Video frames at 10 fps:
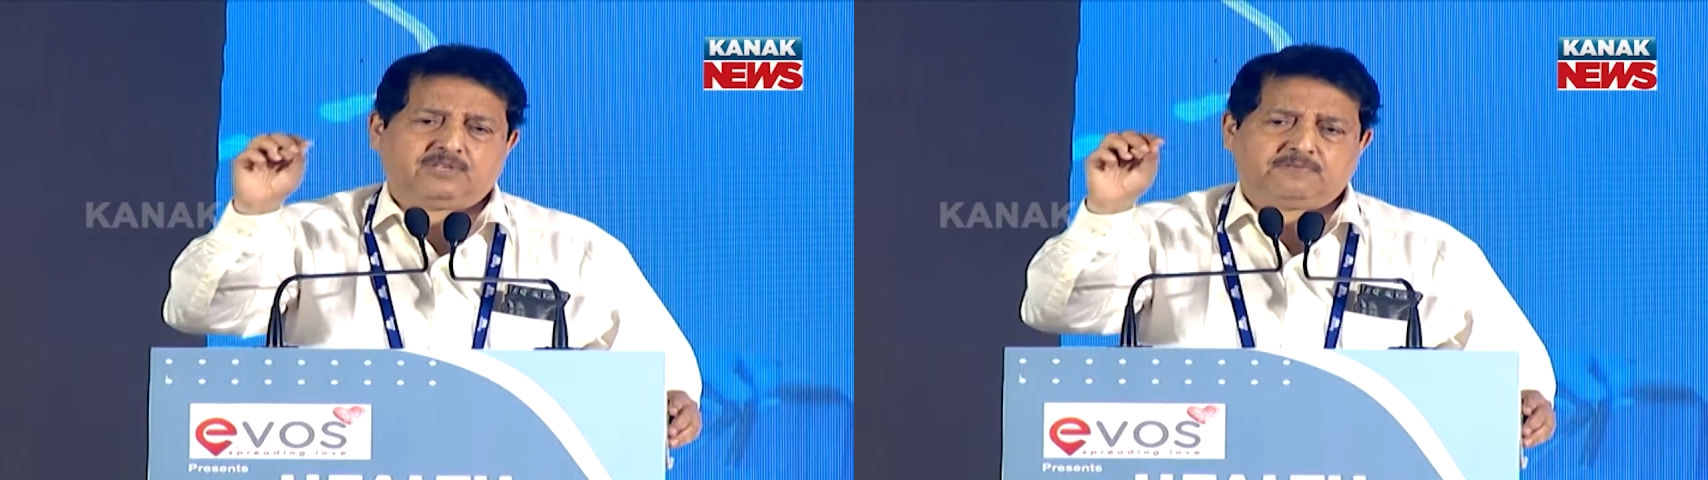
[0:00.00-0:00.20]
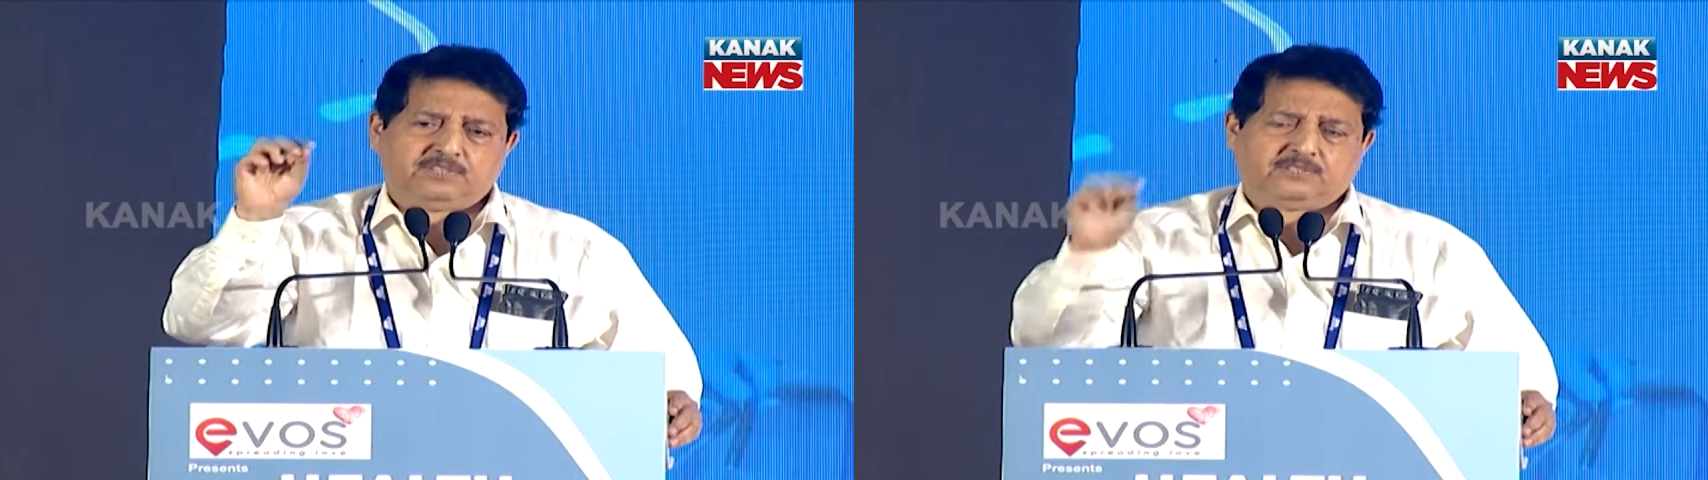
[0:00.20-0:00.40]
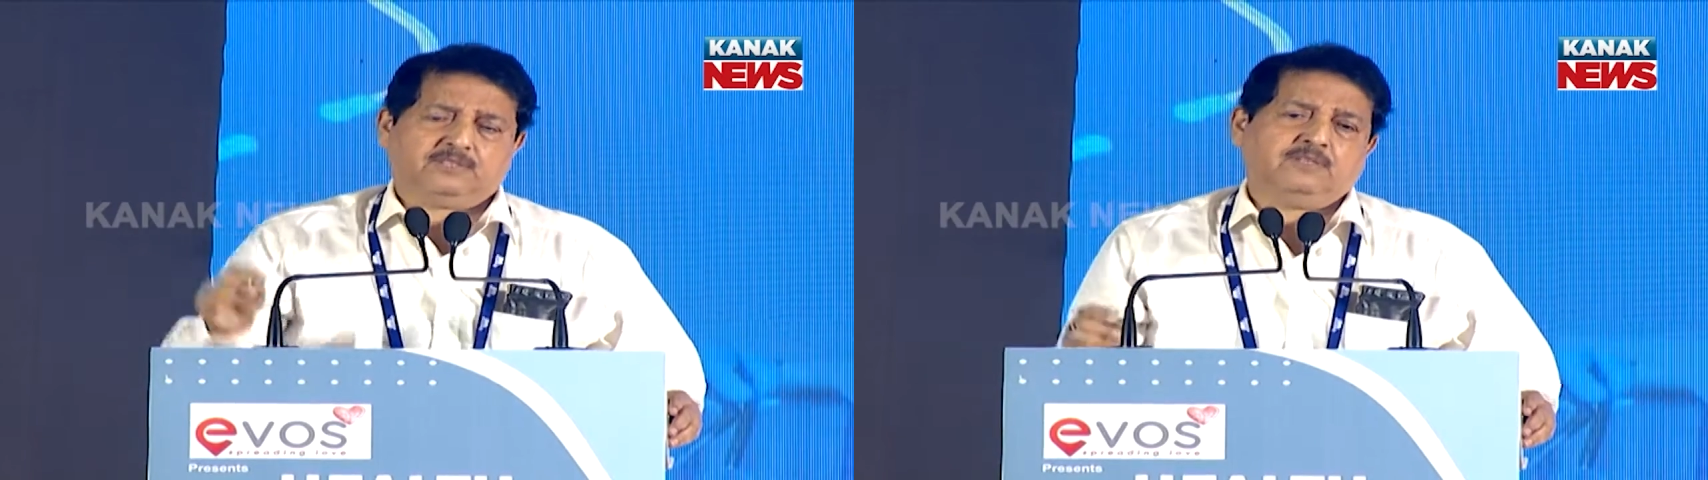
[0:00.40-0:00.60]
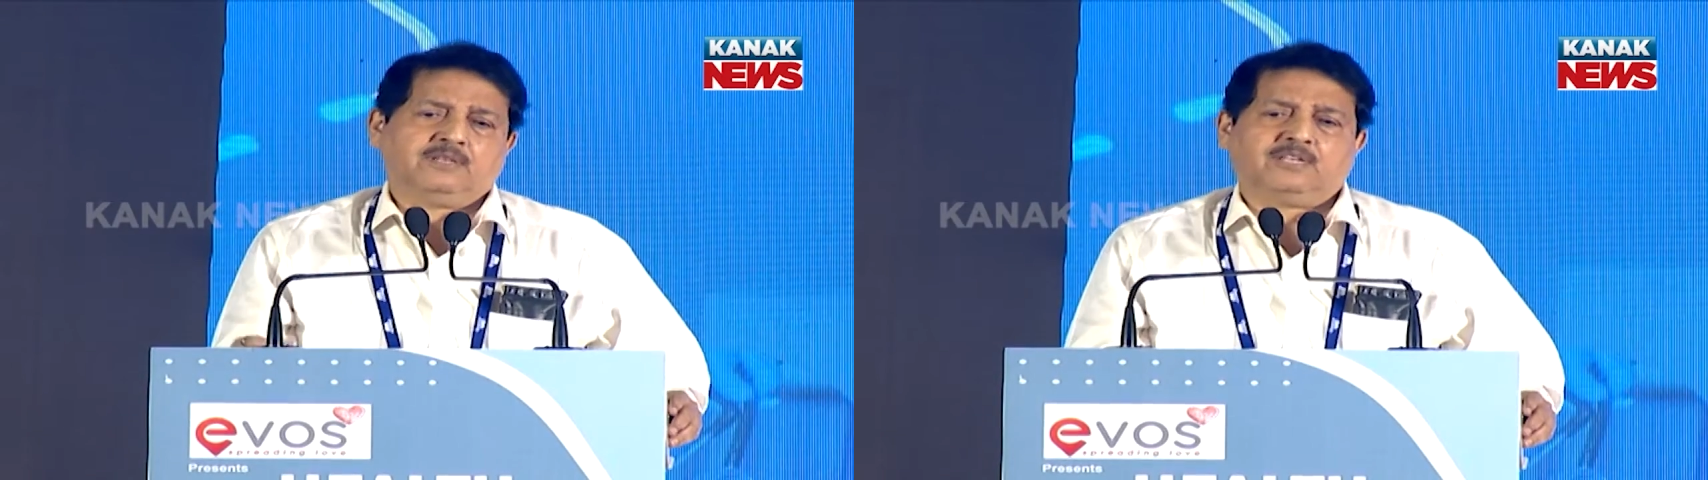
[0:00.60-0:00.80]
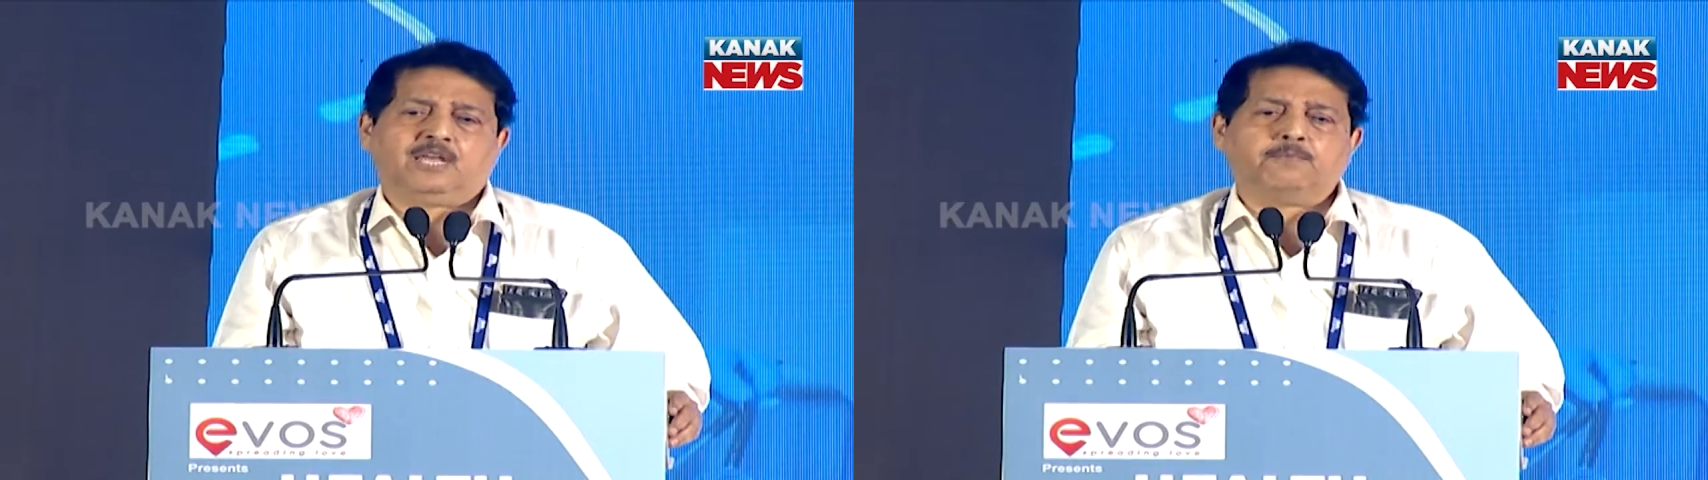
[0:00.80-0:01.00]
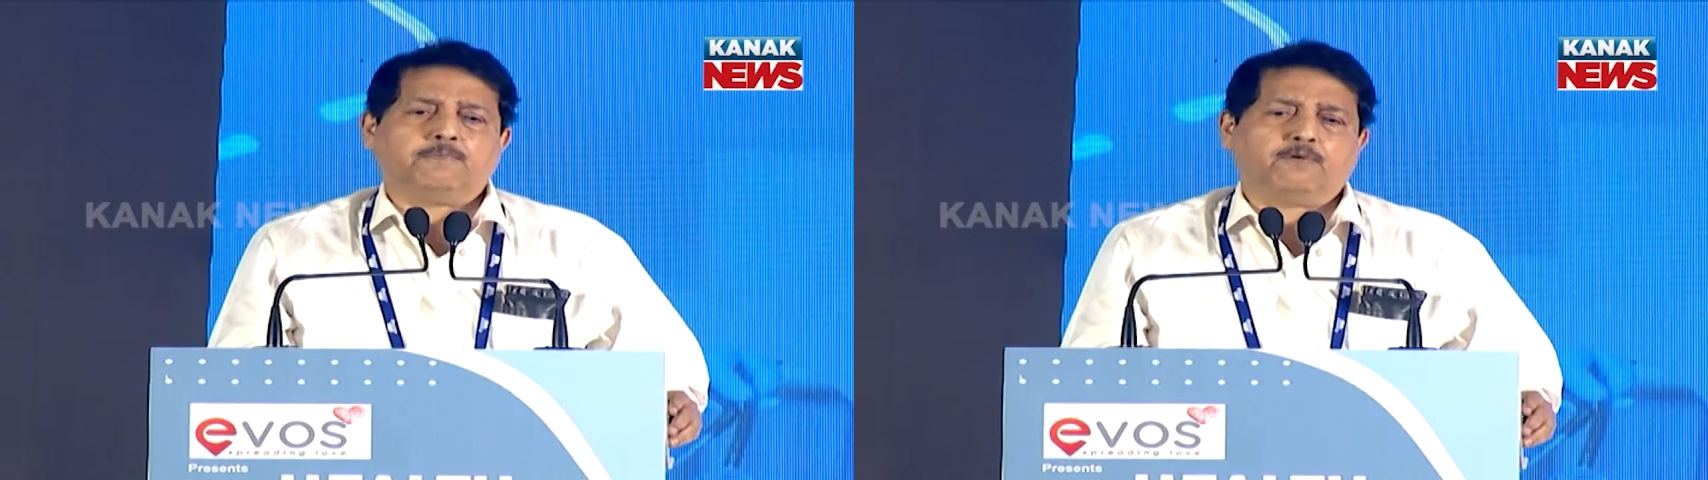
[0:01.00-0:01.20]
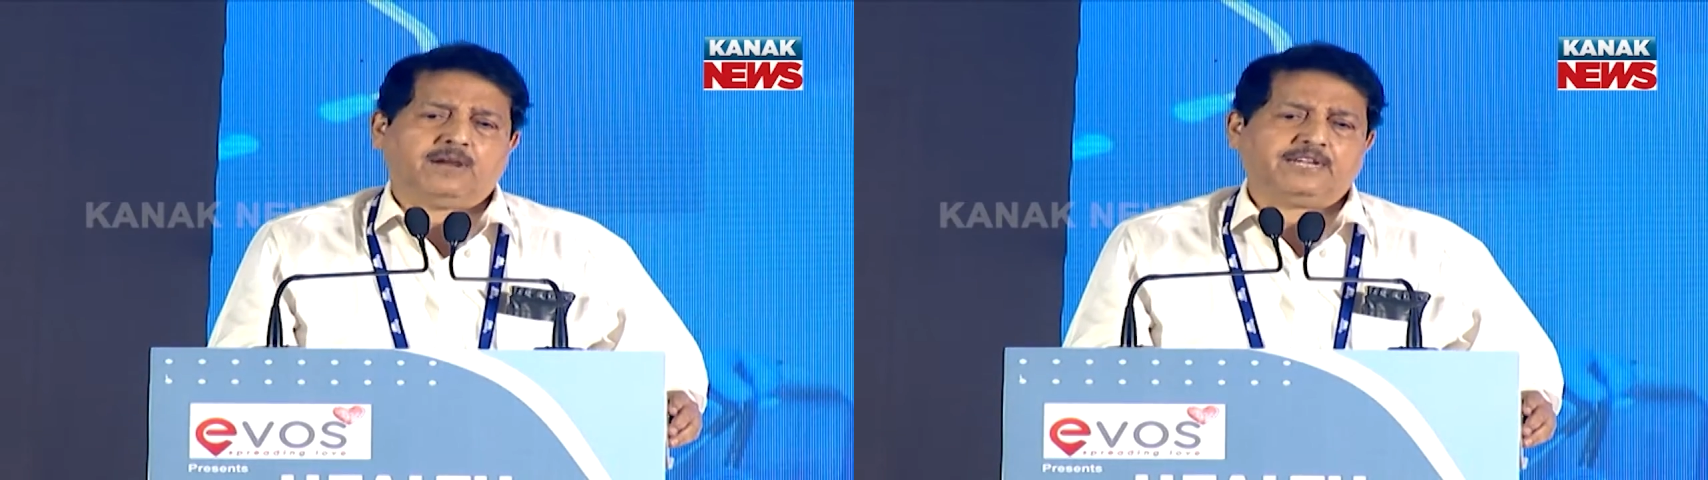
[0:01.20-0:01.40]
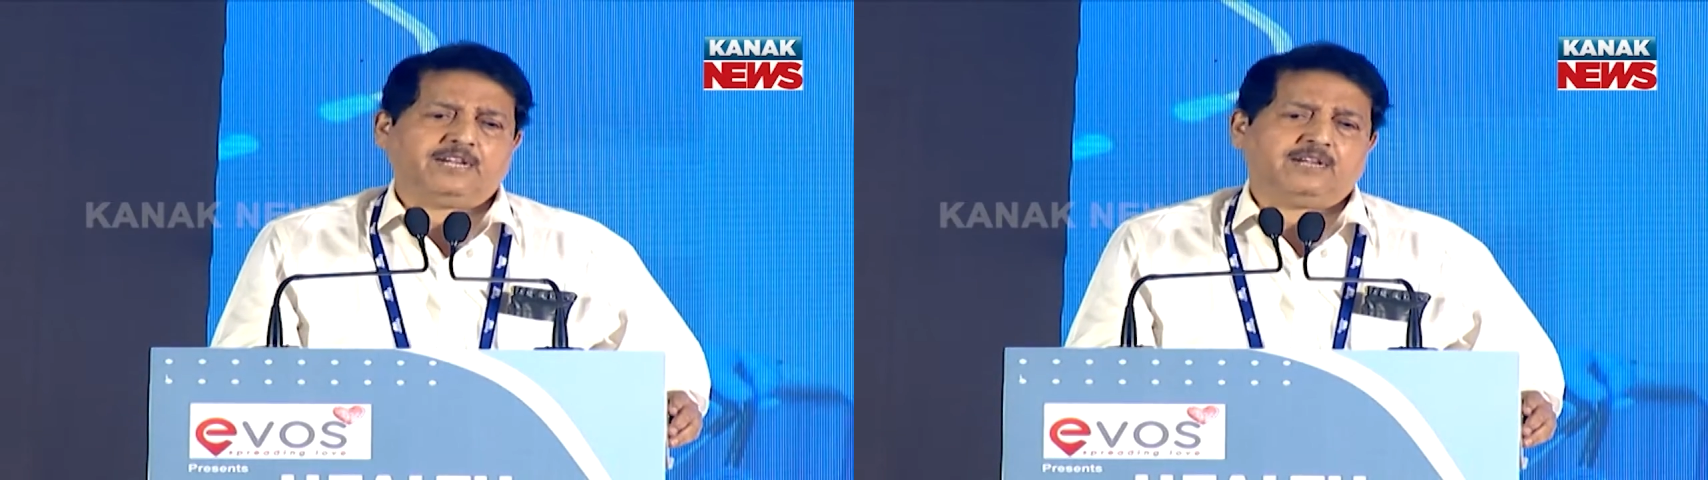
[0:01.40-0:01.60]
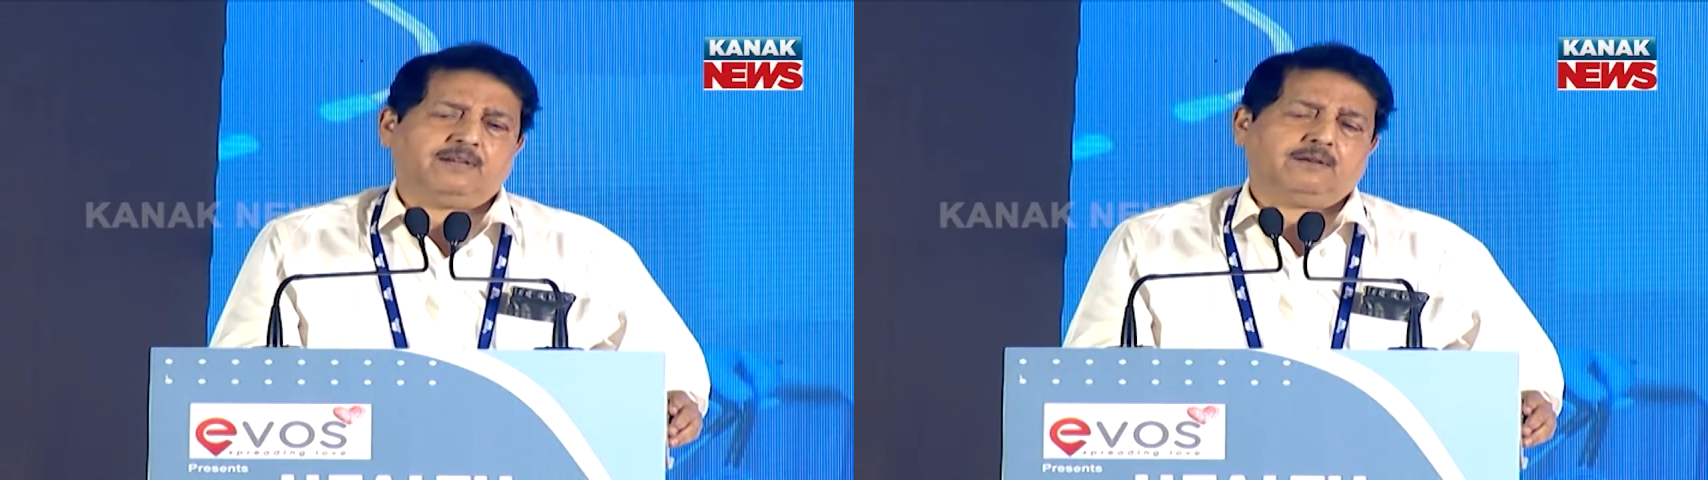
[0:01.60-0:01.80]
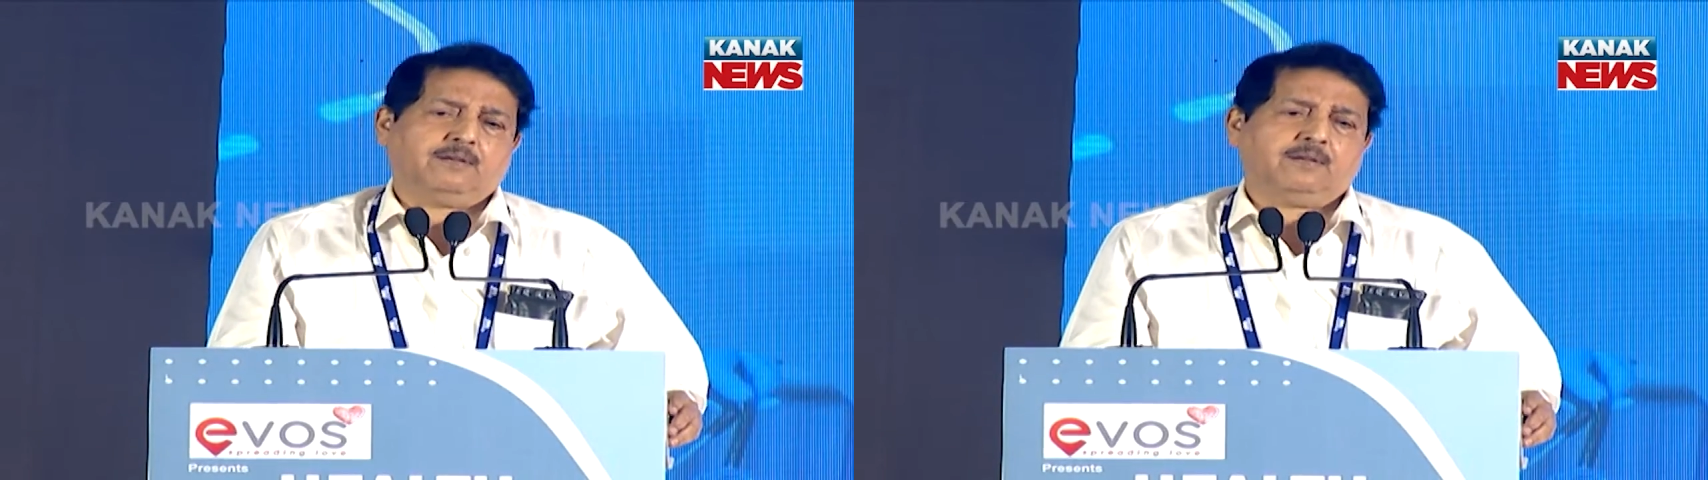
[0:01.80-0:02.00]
service can be provided,